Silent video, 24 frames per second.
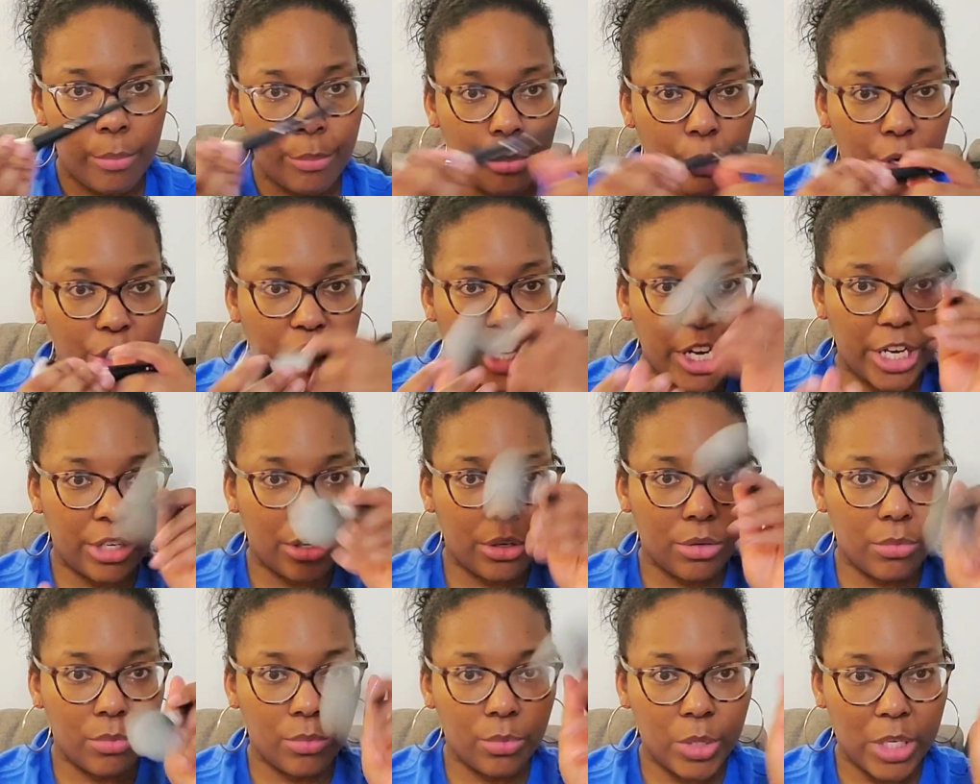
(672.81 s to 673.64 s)
Brush
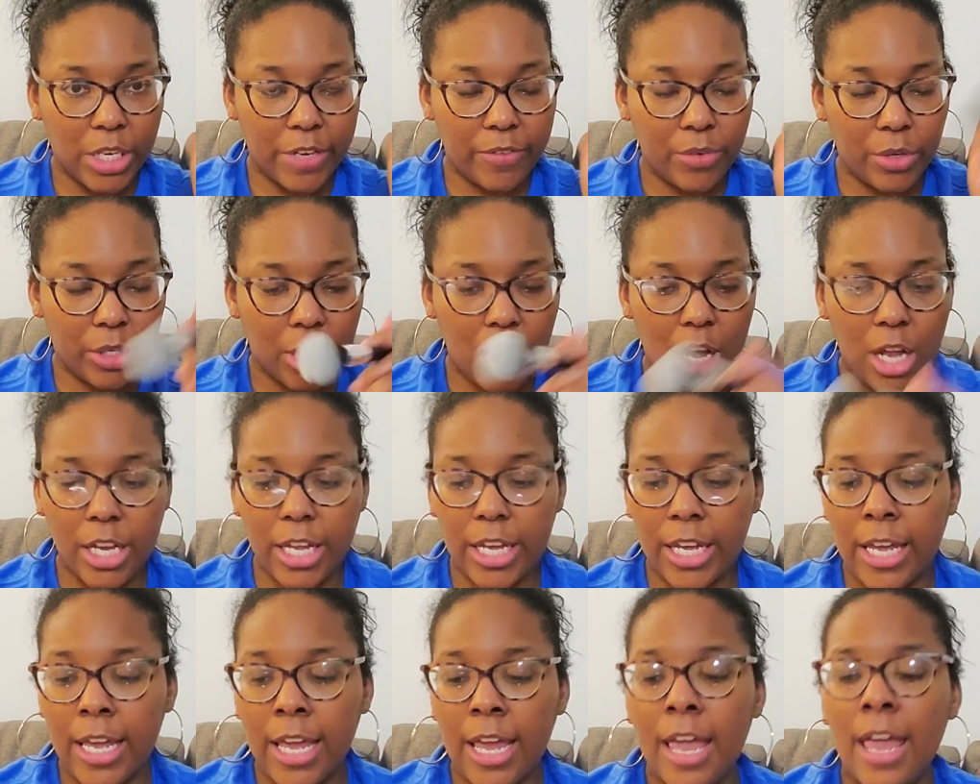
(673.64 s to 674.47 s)
handle, whatever you call
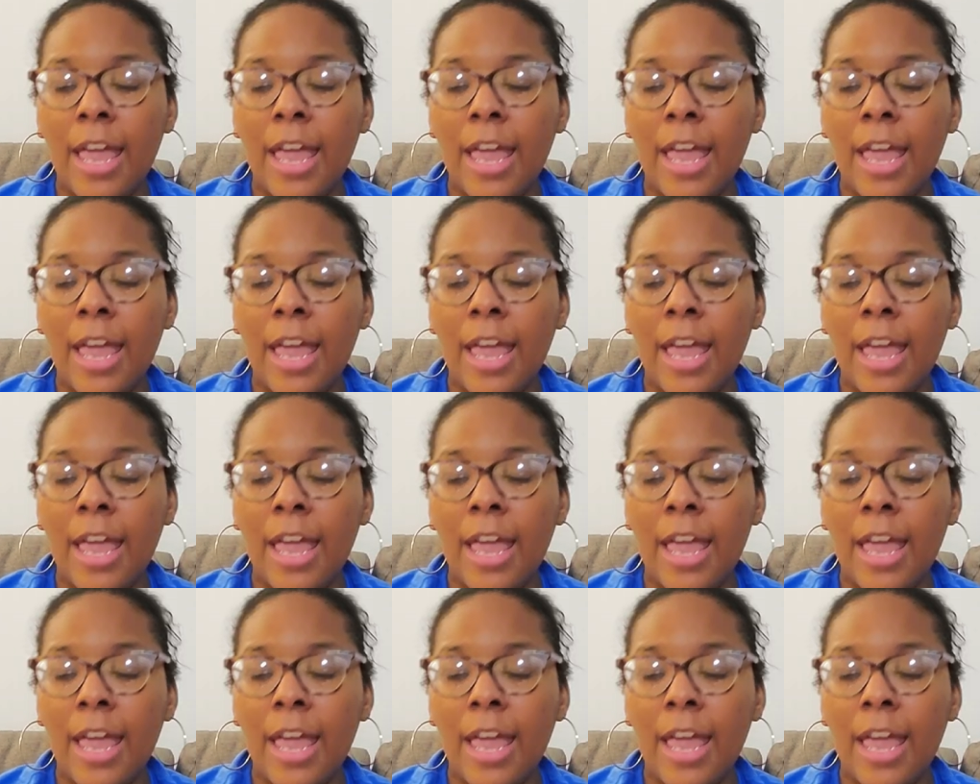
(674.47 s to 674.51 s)
it.